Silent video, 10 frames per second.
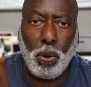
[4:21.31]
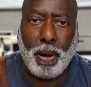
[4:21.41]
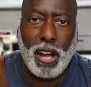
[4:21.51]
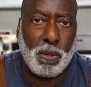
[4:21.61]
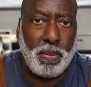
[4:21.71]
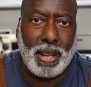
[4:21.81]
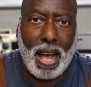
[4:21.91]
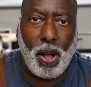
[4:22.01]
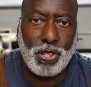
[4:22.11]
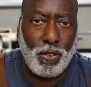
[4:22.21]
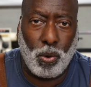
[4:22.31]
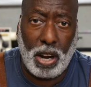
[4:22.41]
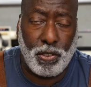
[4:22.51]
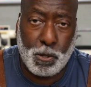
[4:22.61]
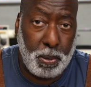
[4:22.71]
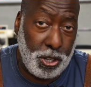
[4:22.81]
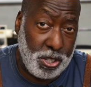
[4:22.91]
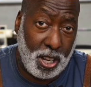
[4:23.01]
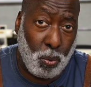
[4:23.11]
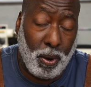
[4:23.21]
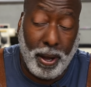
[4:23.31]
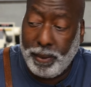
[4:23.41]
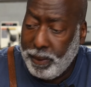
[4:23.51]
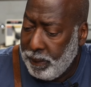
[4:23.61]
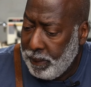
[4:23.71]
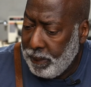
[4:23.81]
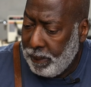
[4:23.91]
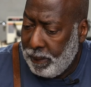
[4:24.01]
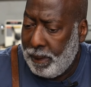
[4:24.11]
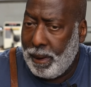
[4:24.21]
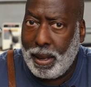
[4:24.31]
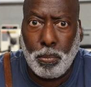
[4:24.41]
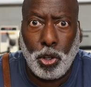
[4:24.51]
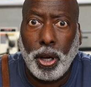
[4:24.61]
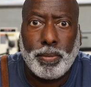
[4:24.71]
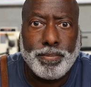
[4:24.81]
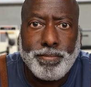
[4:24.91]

buy some dowels of whatever species I want, and I'm good.